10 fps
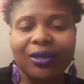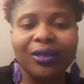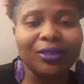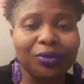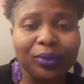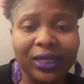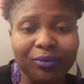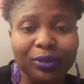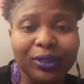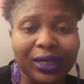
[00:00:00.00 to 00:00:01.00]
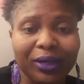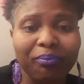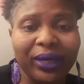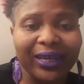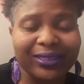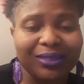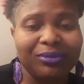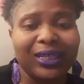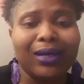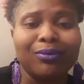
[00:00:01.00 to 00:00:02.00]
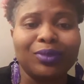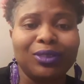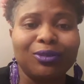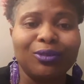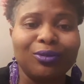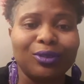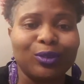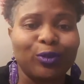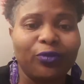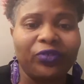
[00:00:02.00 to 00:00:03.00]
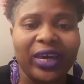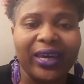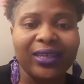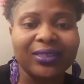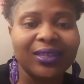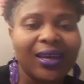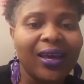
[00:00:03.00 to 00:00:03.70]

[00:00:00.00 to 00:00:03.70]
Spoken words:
The weight will come back sometimes when you lose it too fast.